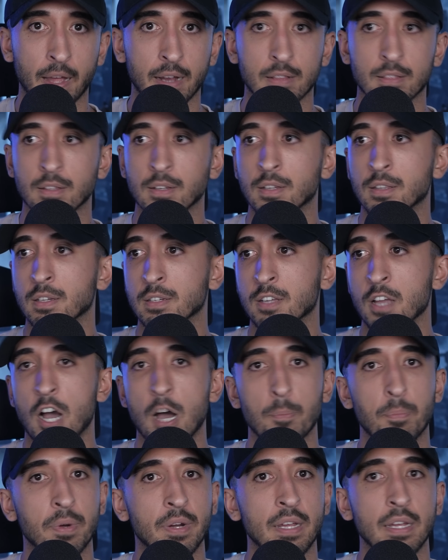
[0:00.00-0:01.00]
Like the, the
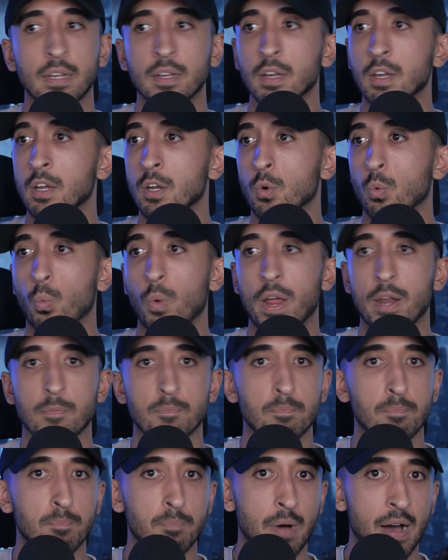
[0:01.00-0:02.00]
company
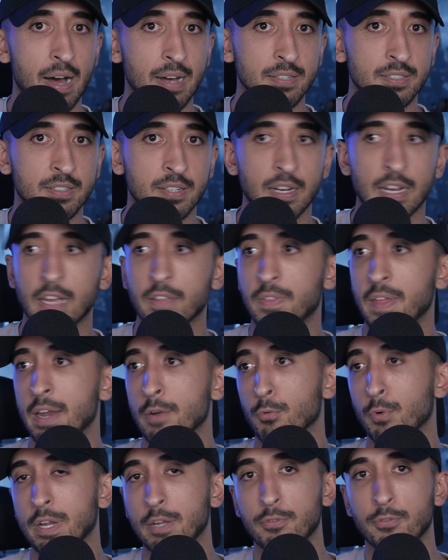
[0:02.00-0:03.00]
went bust, it
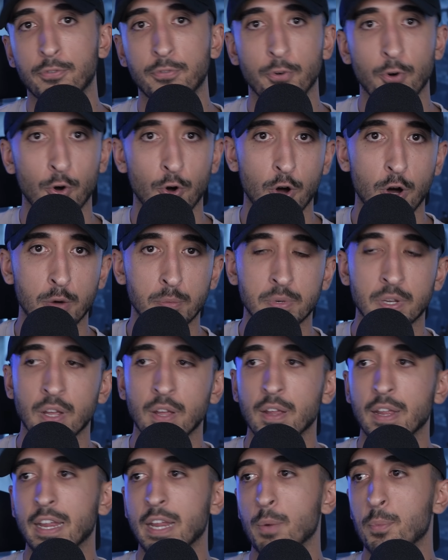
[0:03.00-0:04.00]
then reformed,